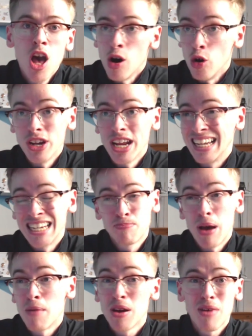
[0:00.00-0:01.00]
Or Nicolas
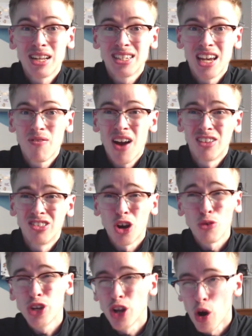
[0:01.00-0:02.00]
Pepe might turn around and
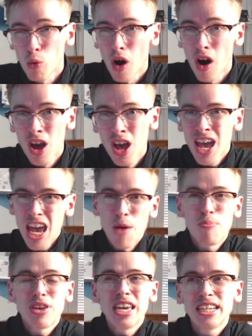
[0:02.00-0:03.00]
go, you know what? It'd
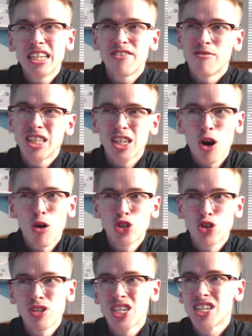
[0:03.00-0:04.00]
be easy for me to go
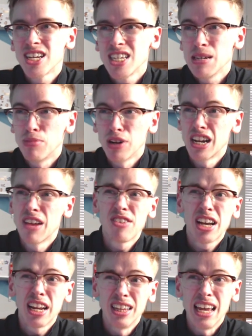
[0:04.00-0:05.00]
into a City, but I'd never
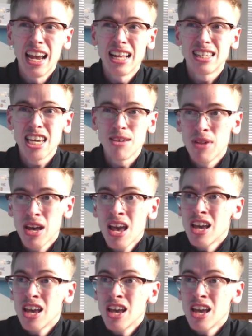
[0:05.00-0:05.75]
get a near team.